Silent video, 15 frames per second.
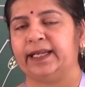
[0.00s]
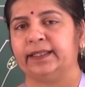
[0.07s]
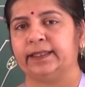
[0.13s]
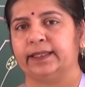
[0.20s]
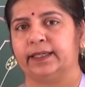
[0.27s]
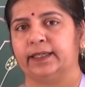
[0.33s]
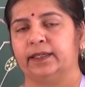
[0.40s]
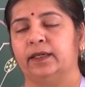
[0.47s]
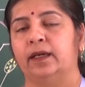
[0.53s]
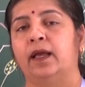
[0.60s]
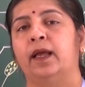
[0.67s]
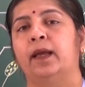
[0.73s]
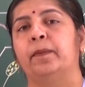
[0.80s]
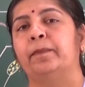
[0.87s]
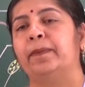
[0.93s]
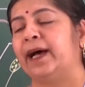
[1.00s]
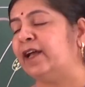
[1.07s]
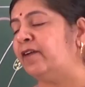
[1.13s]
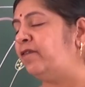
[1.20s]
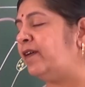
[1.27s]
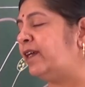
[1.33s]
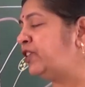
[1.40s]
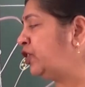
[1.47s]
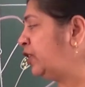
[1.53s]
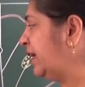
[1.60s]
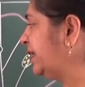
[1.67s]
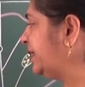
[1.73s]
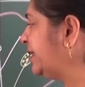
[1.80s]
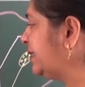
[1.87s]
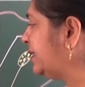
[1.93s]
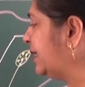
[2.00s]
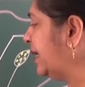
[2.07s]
anther by which which it is